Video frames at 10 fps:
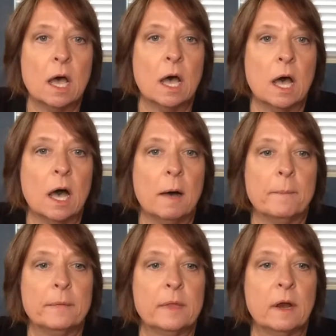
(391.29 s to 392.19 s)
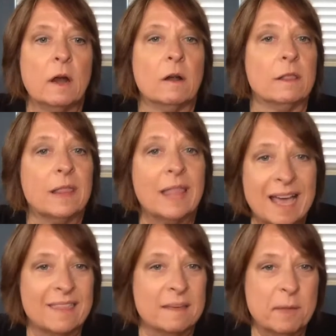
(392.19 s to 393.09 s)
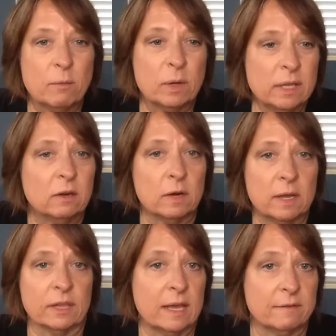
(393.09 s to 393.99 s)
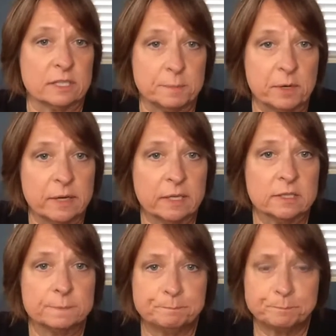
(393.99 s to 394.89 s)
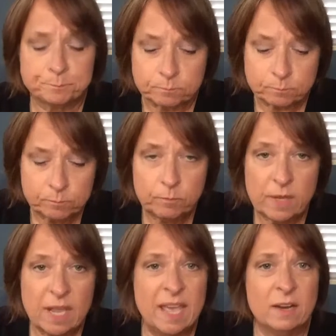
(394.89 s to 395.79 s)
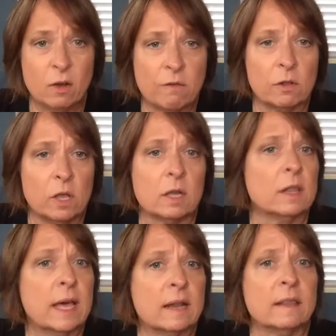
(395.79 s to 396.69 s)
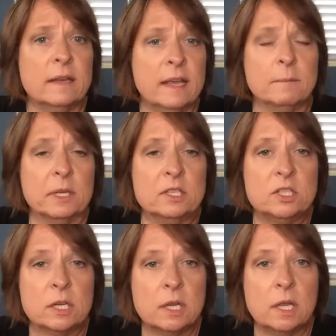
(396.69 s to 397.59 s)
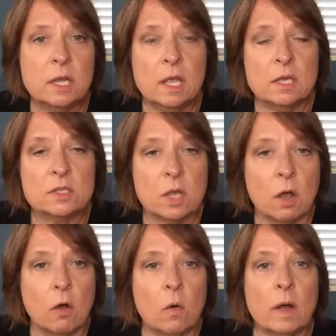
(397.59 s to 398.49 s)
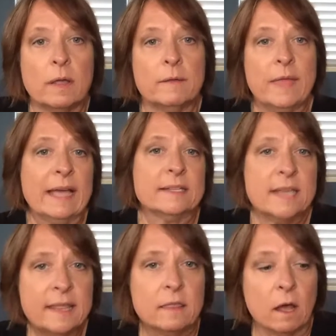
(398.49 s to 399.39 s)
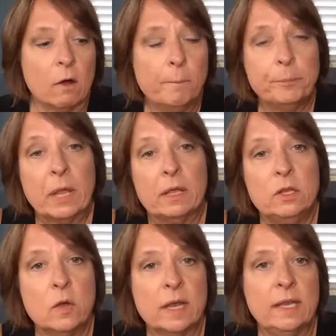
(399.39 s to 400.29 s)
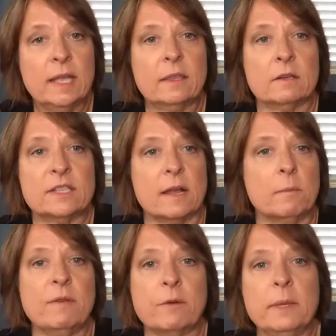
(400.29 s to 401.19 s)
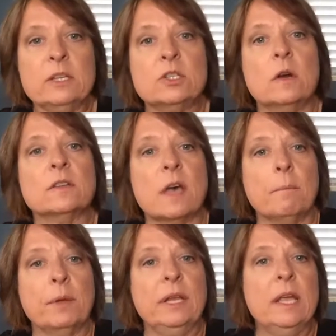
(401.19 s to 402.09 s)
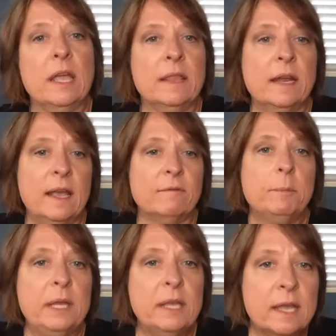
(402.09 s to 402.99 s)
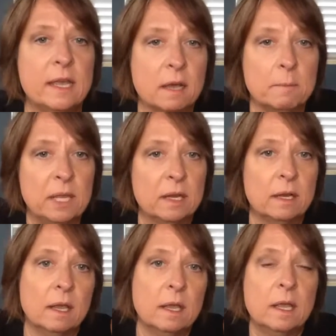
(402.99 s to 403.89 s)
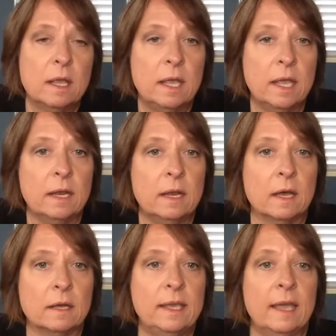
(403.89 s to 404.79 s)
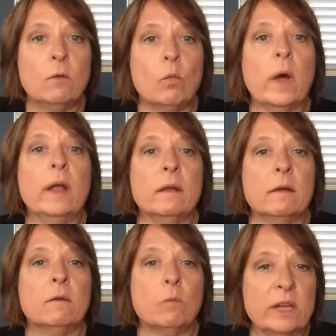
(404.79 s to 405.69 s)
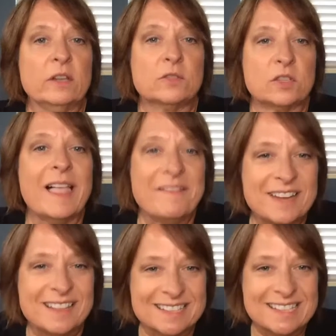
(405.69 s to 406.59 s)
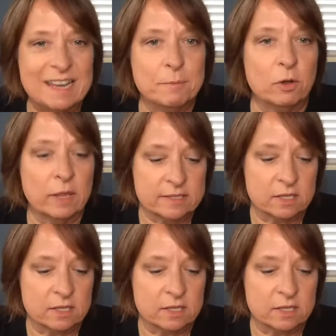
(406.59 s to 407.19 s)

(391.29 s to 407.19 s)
There are a lot of them that really don't have a lot of experience and overlook a lot of the damage. So that said, though, you can get the settlement from the insurance company and then have the PA come in and get what's left on the table, as